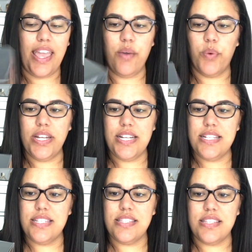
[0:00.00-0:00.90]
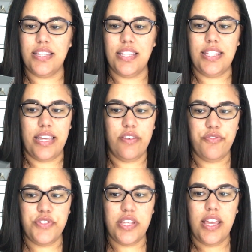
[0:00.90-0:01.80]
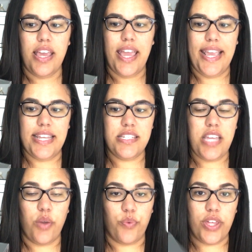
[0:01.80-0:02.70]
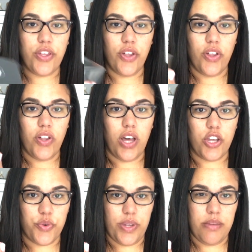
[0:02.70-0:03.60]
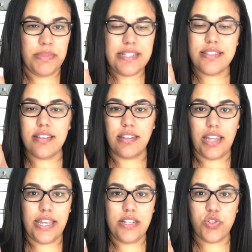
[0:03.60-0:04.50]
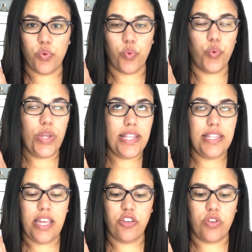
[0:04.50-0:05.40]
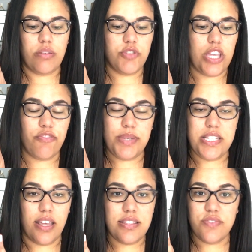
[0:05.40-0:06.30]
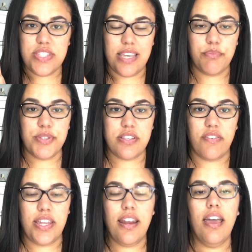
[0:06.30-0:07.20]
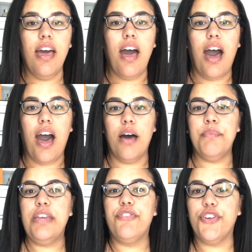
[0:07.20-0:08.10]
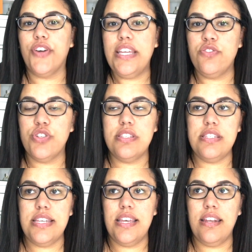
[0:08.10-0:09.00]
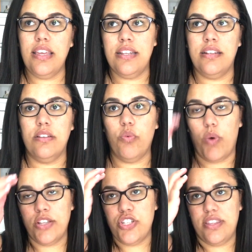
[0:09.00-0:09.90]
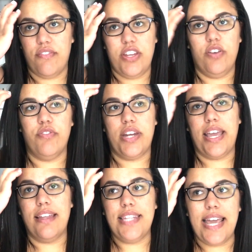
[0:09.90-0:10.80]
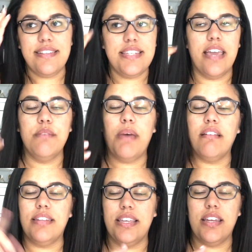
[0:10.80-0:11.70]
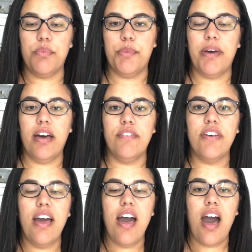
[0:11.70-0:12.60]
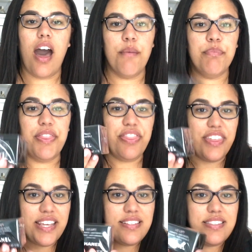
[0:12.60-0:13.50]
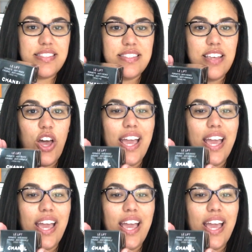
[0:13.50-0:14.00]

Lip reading: And what it is, it's the Lift anti-wrinkle cream. This is a light, really light cream. She gave me tons of samples of it. If you're interested in watching that video of what I got last time, I'll link it up above. But this